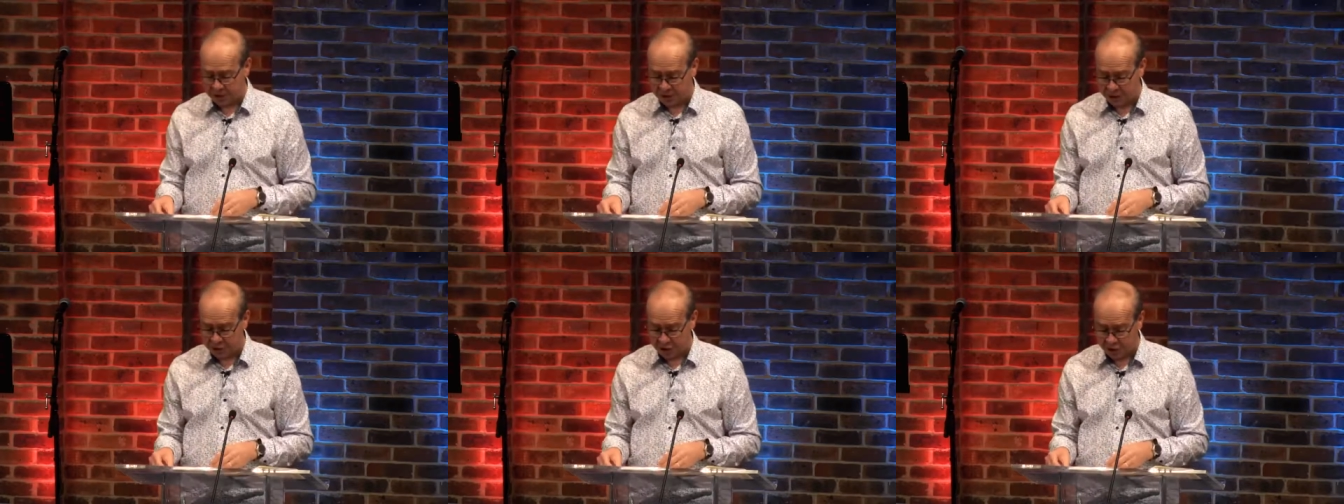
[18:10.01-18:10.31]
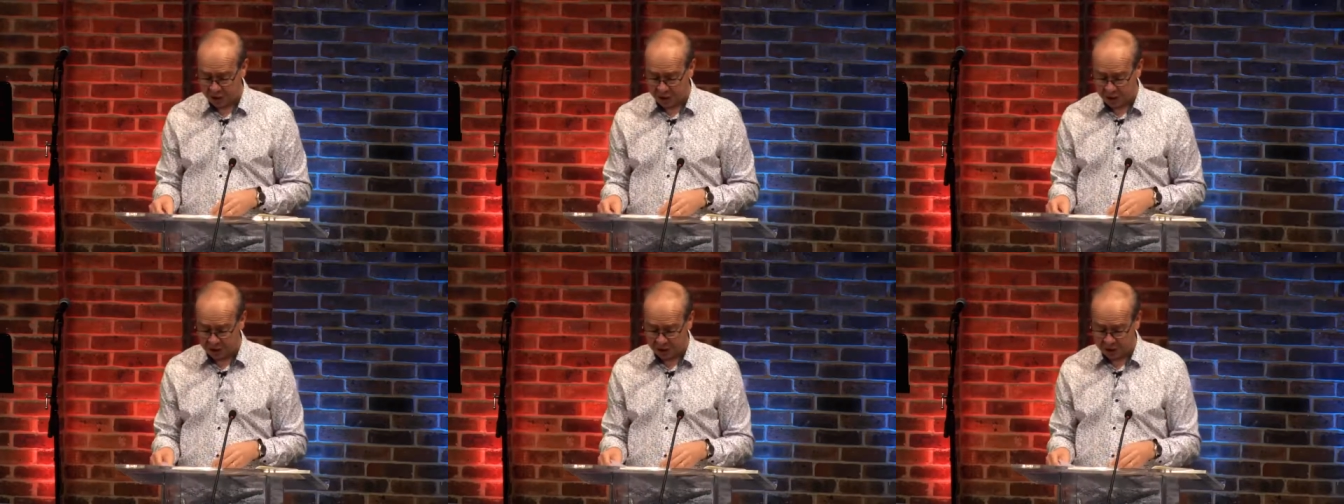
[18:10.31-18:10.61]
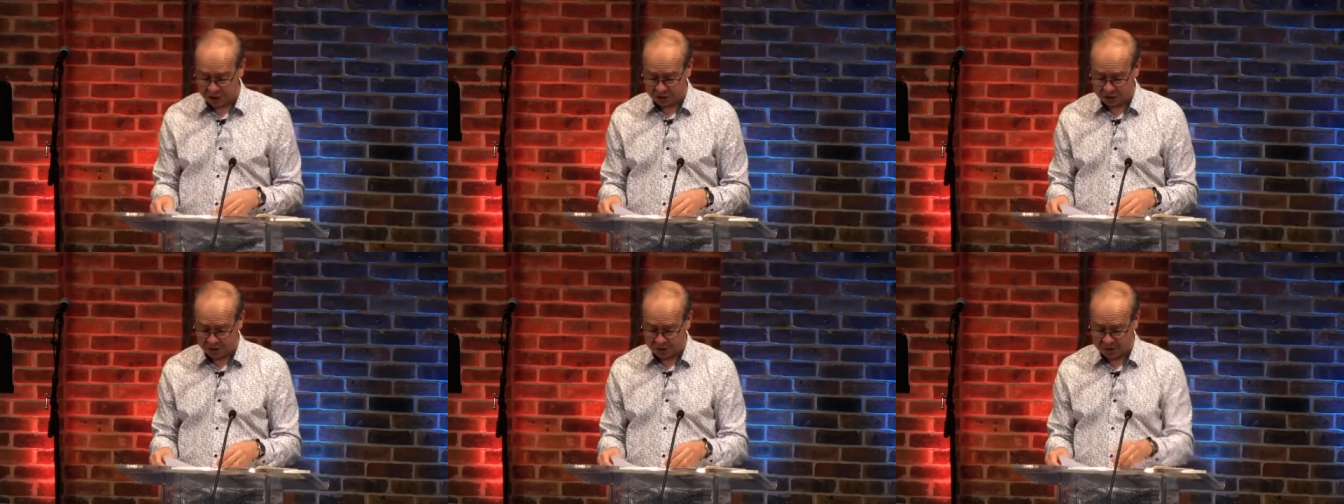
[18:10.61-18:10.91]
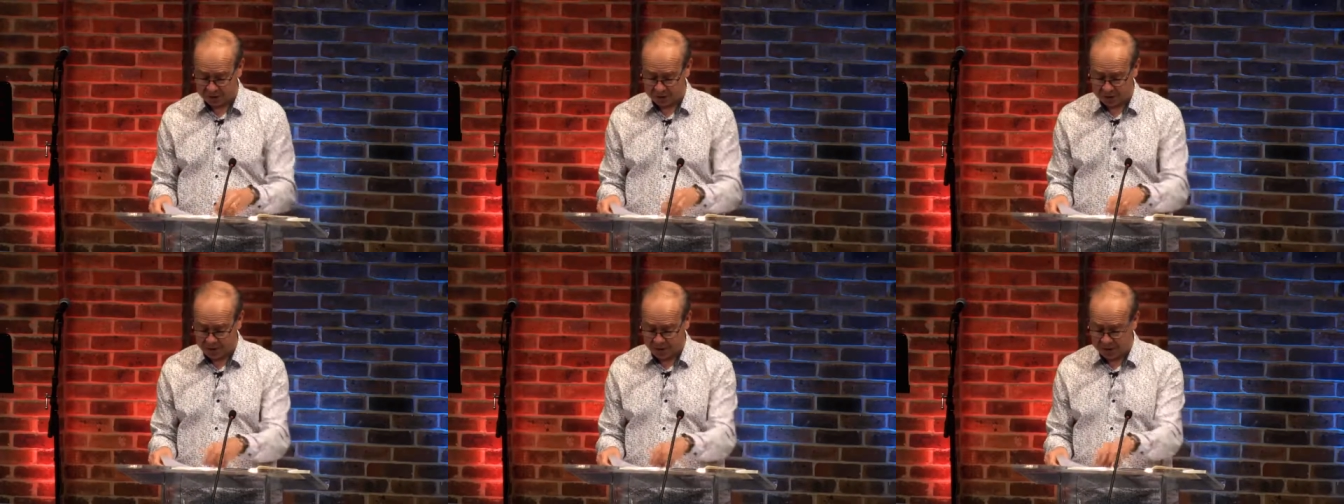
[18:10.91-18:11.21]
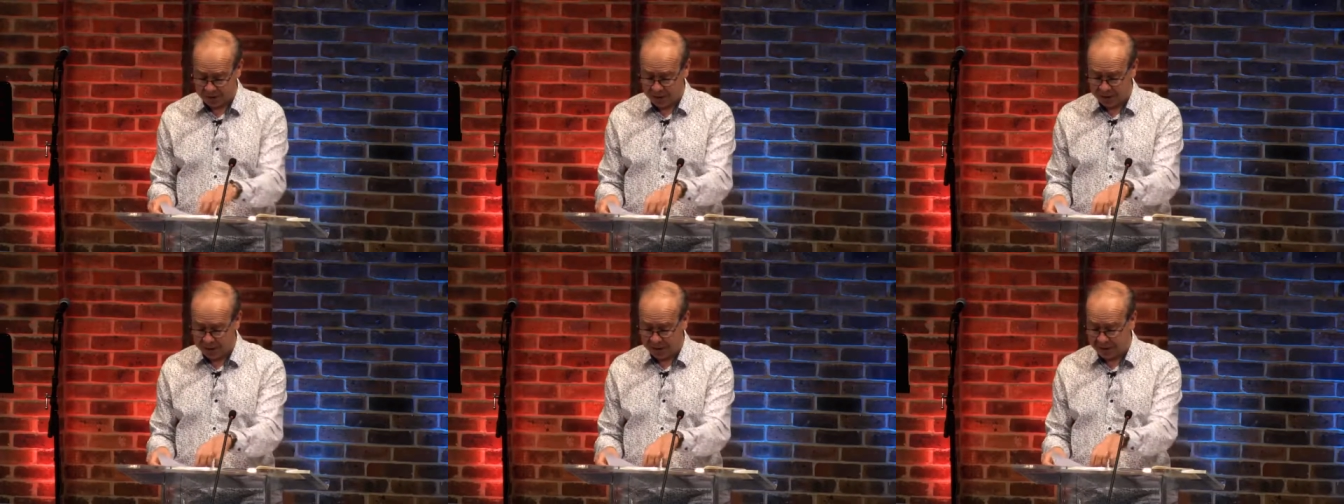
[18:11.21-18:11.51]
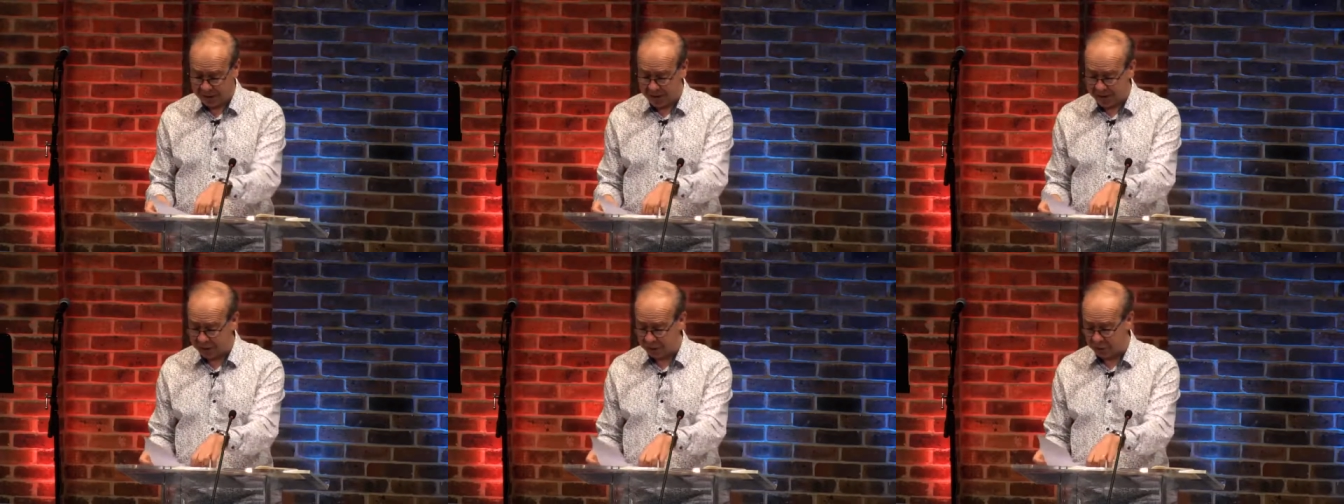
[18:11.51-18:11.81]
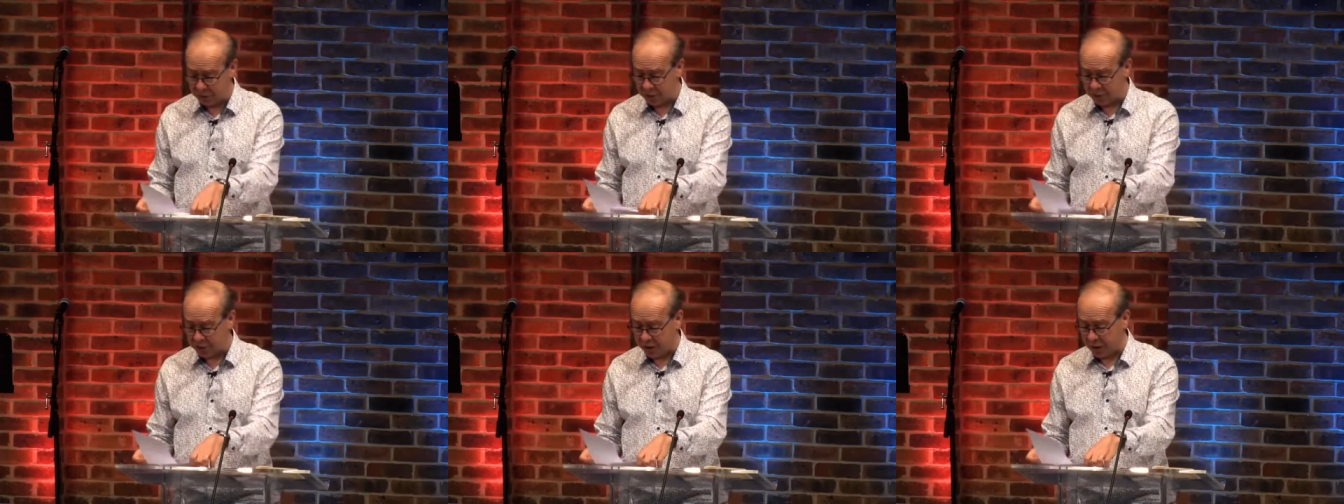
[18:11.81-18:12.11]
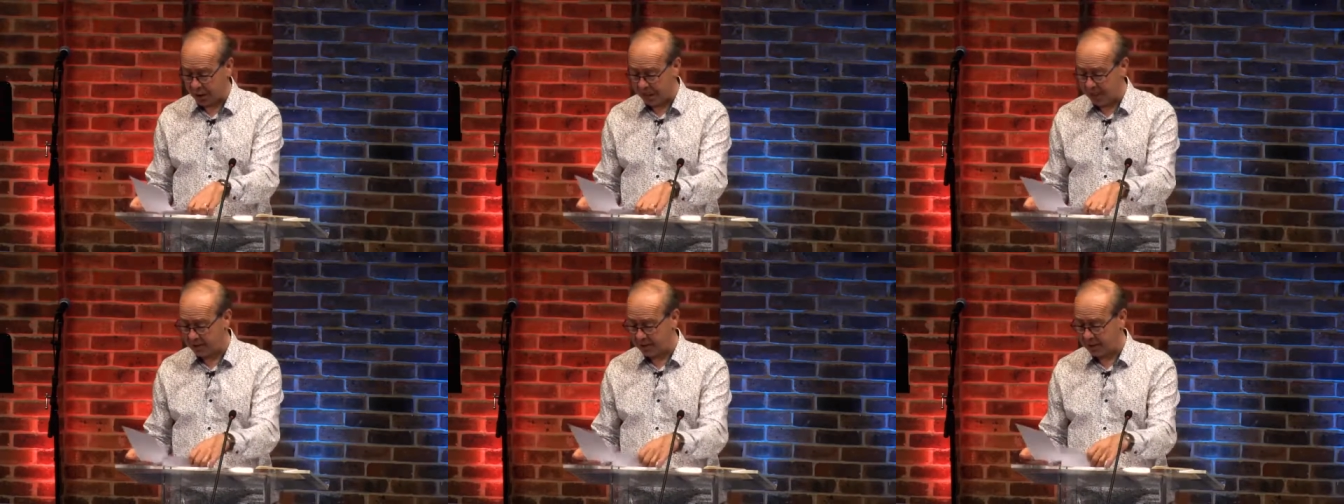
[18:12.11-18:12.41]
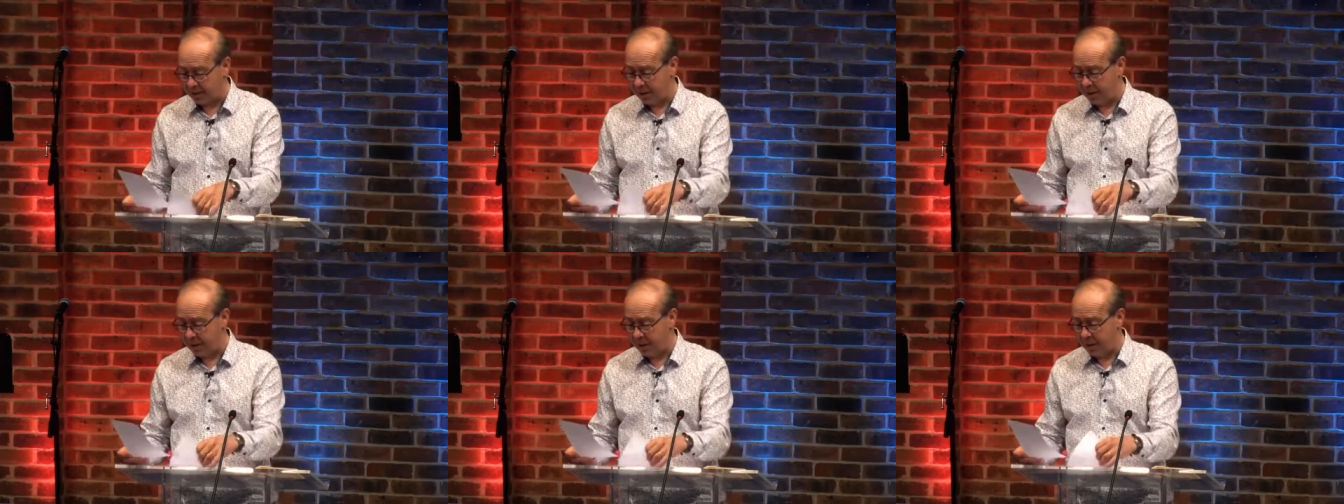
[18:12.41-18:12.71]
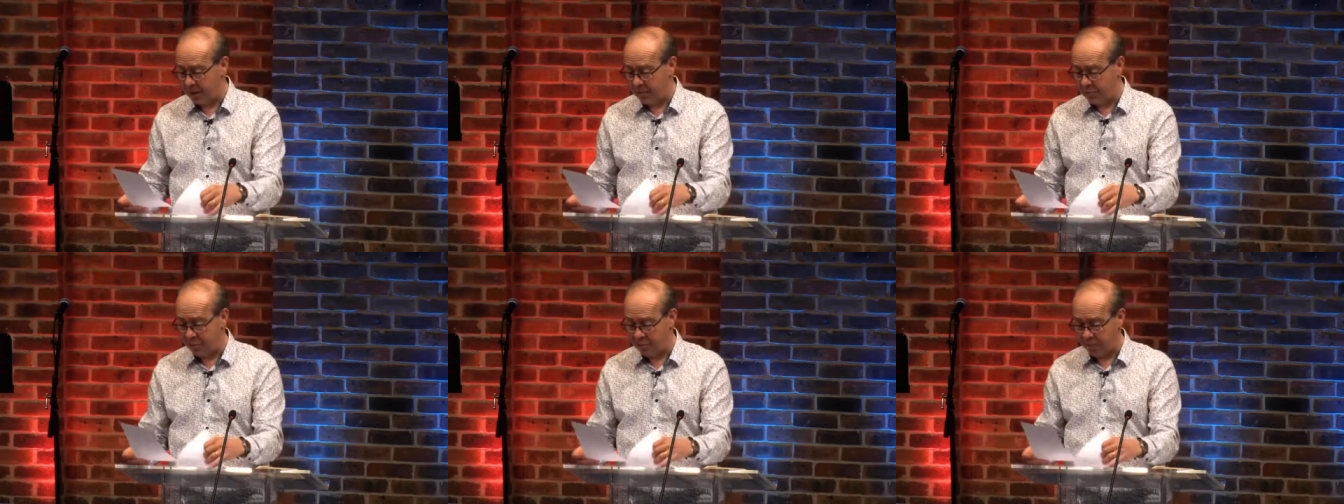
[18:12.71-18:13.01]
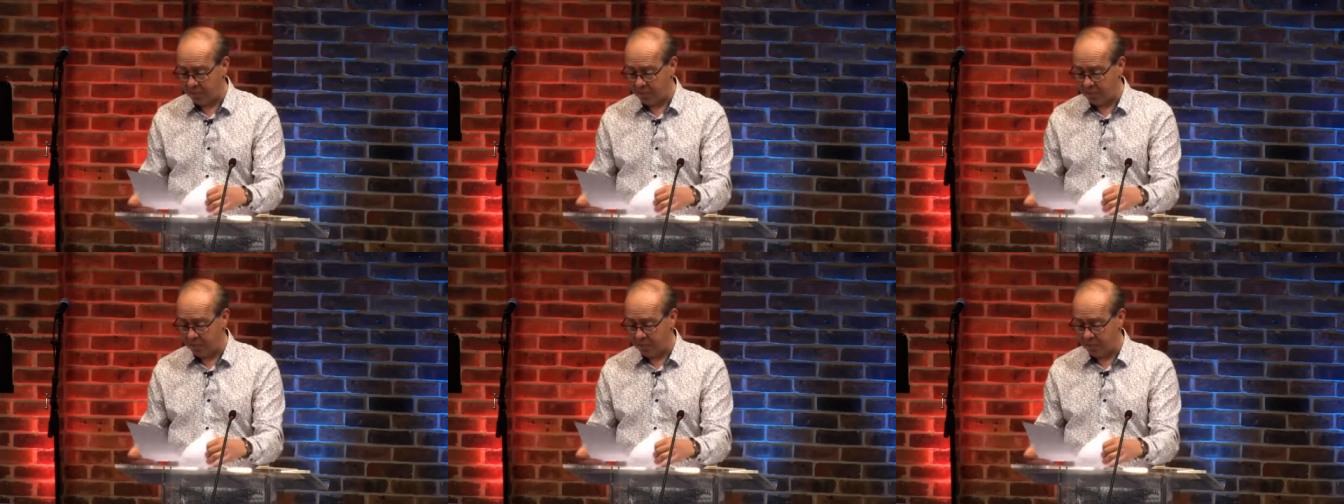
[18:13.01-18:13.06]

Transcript: destruction. In Daniel's case, it